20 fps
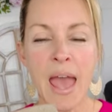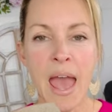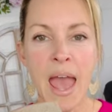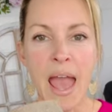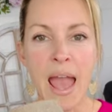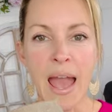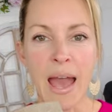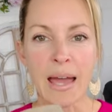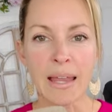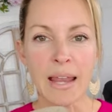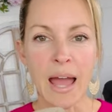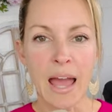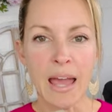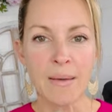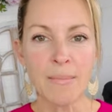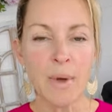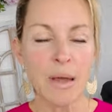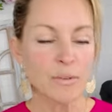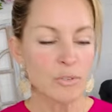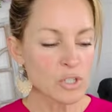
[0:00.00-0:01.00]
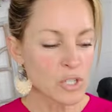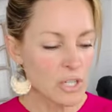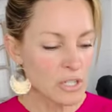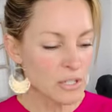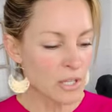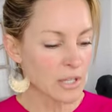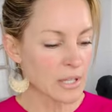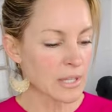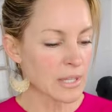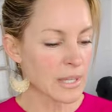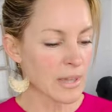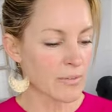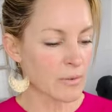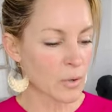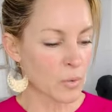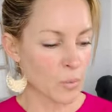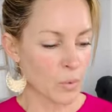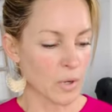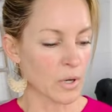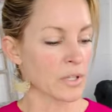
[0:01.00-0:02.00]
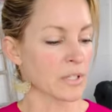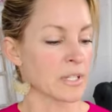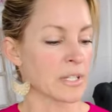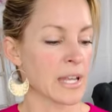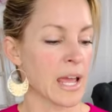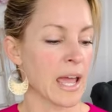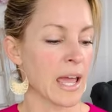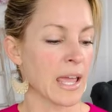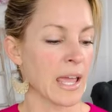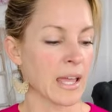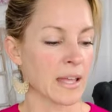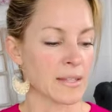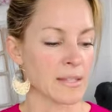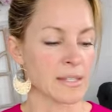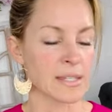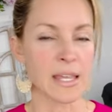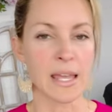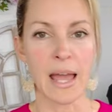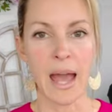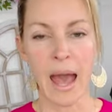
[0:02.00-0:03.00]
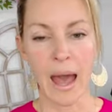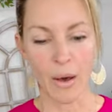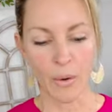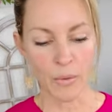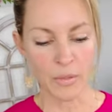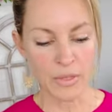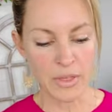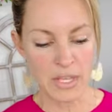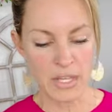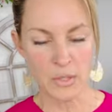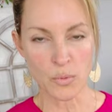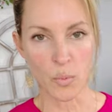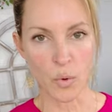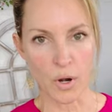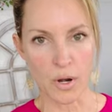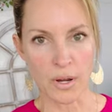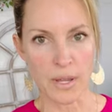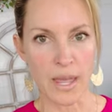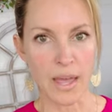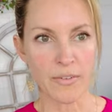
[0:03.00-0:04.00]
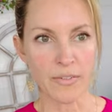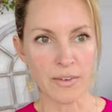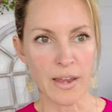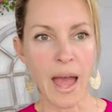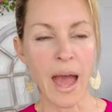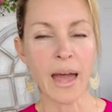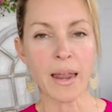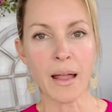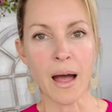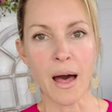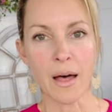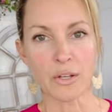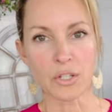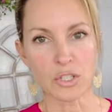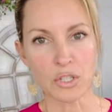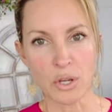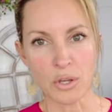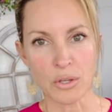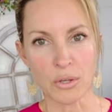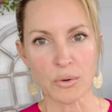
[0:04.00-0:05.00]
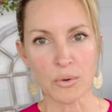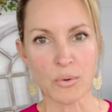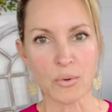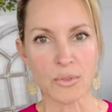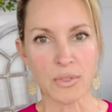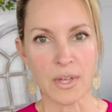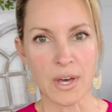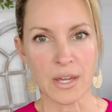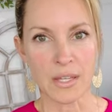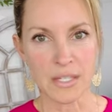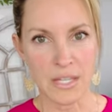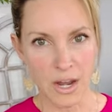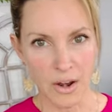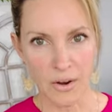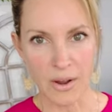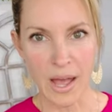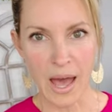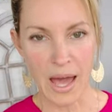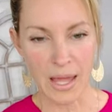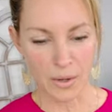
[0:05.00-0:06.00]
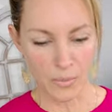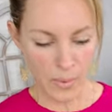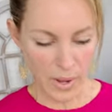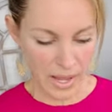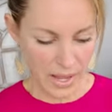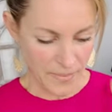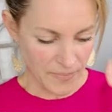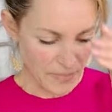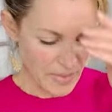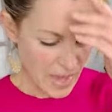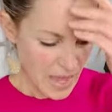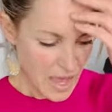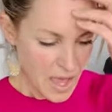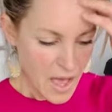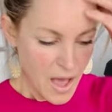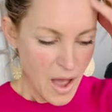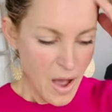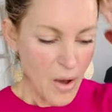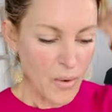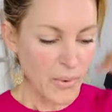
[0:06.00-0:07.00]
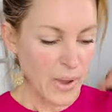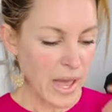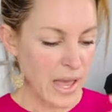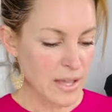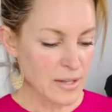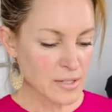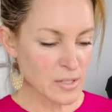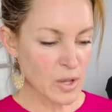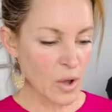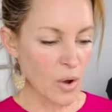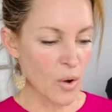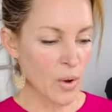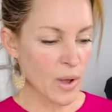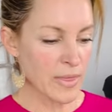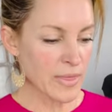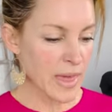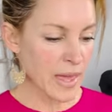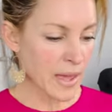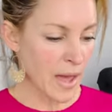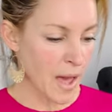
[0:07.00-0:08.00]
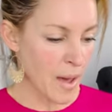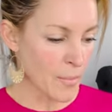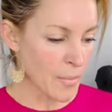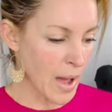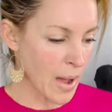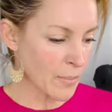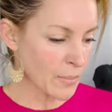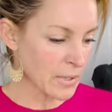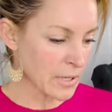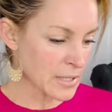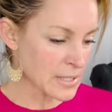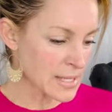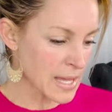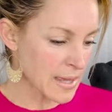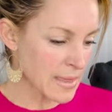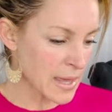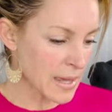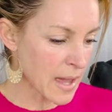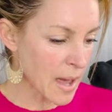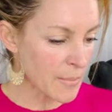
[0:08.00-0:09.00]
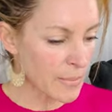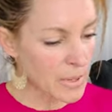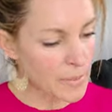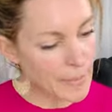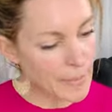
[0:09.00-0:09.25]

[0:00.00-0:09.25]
and I'm just going to give it a whirl today and see how these work. If not, I'll show you the terracotta way. Okay, so they come, I'm going to say they come